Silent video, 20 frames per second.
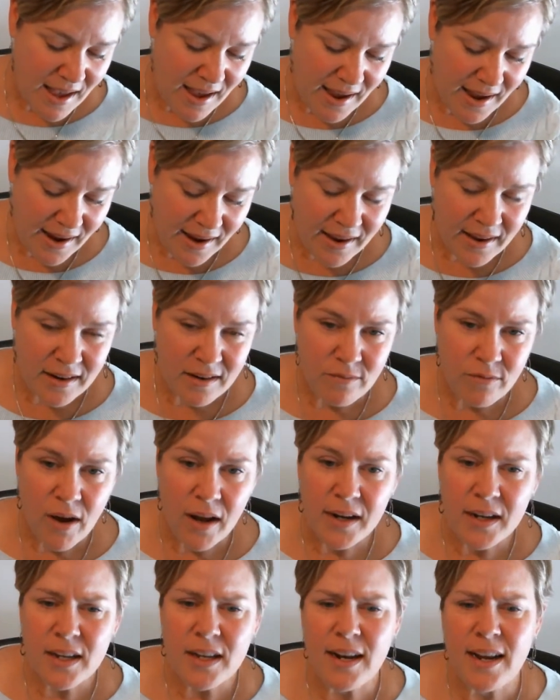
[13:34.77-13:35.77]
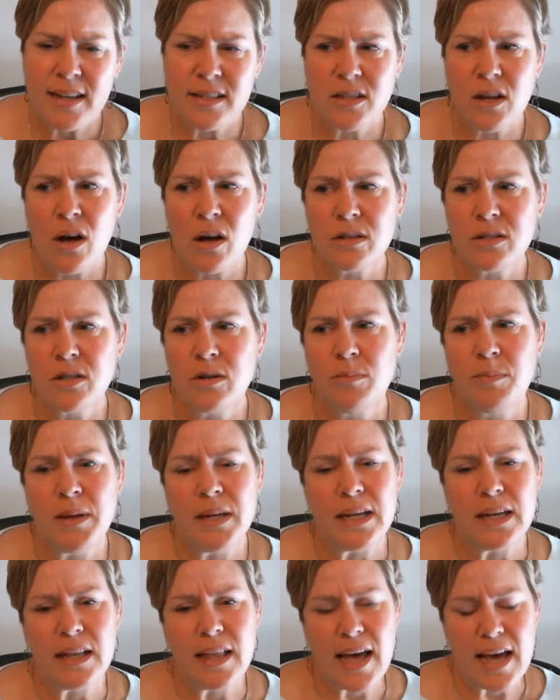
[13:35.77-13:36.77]
And Vonnegut has also
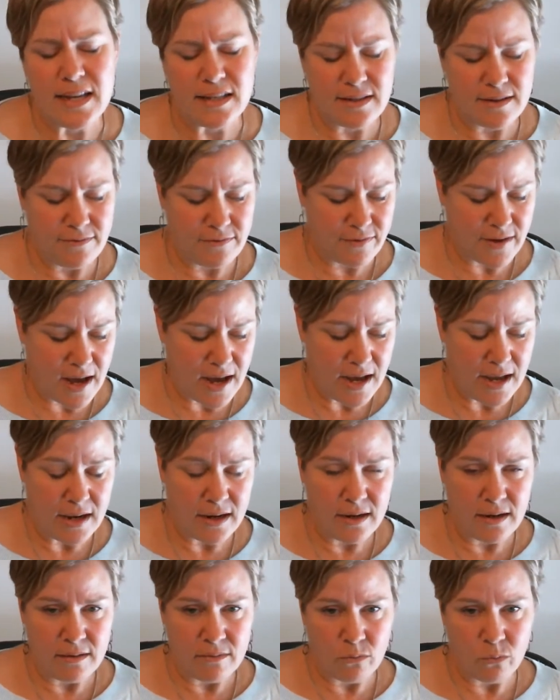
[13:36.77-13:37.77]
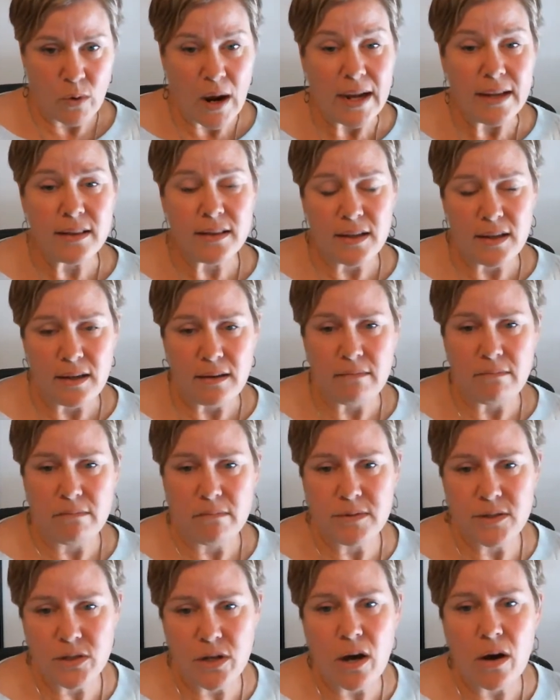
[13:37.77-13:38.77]
been classified, and rightly
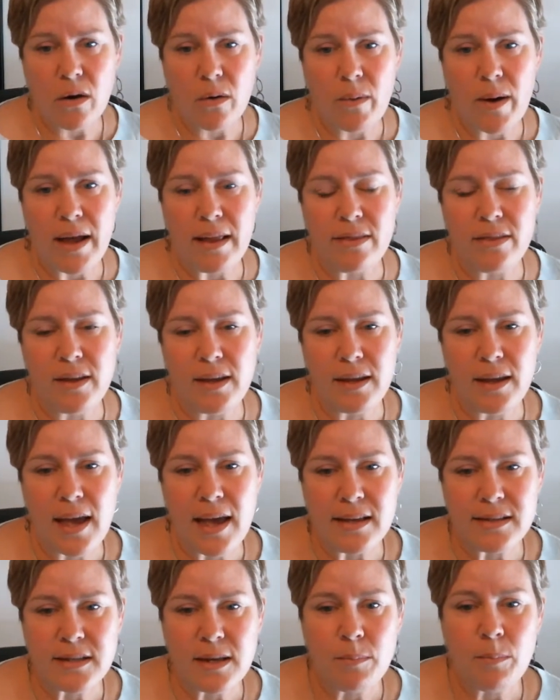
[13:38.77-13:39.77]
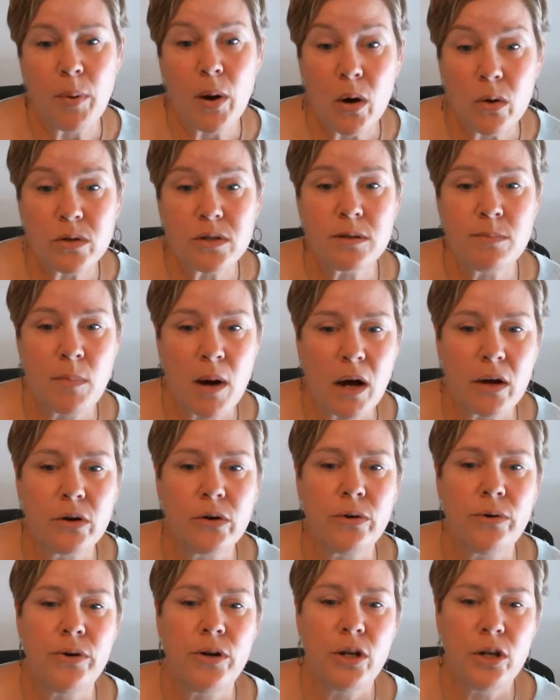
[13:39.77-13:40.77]
so, I think, as a
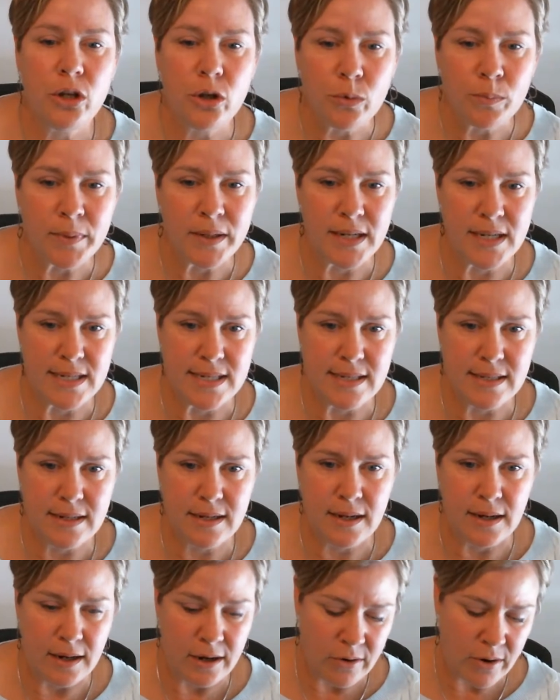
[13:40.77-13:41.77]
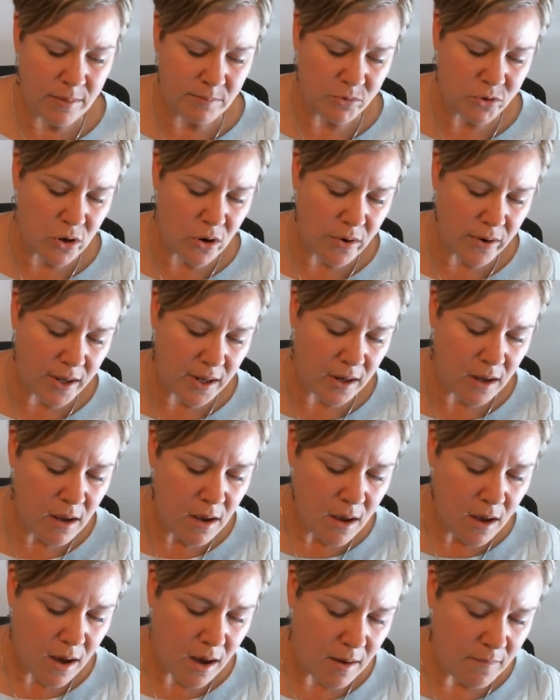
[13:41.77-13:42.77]
postmodern humanist. And here I'm drawing
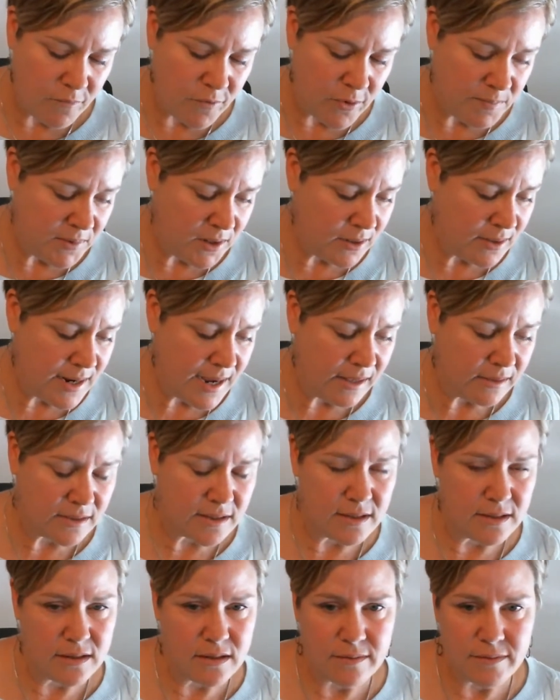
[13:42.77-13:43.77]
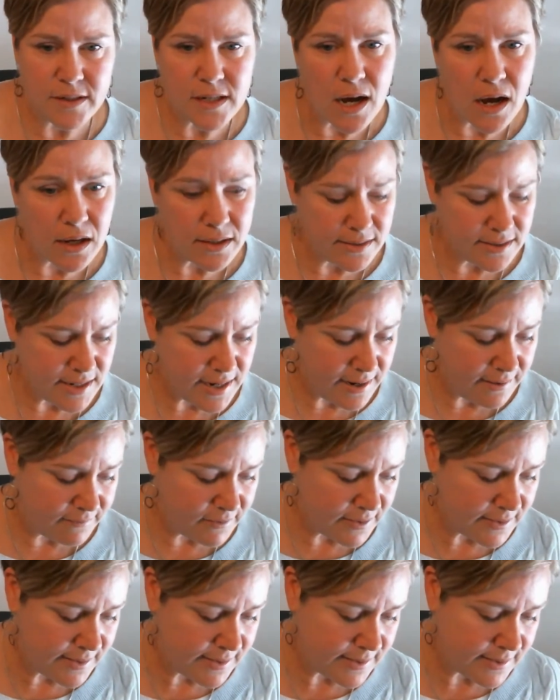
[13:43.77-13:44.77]
from the analysis of Todd
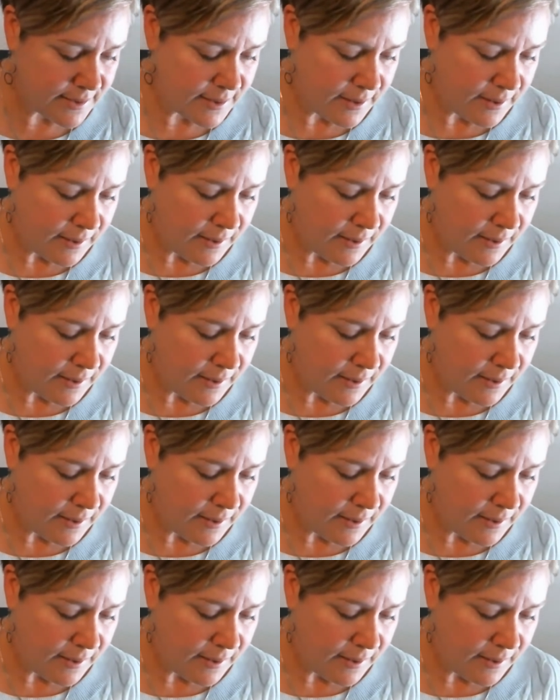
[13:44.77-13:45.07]
Davis.